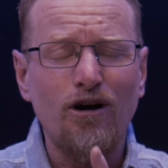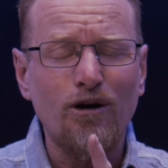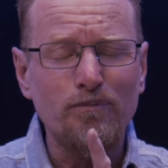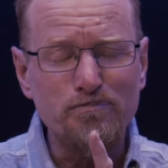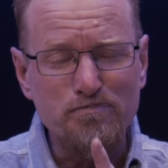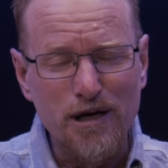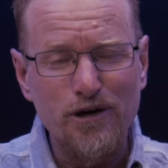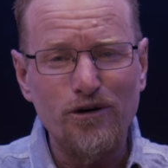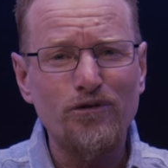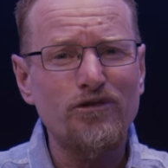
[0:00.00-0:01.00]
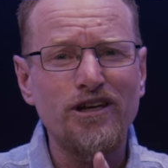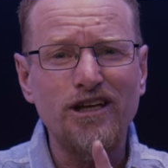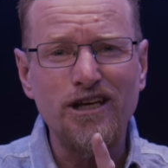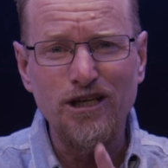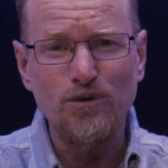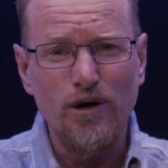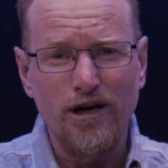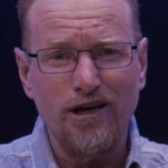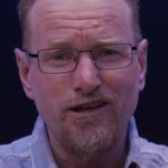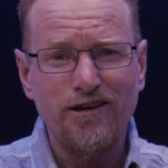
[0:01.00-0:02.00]
are better than any
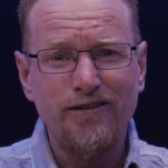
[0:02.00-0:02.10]
way,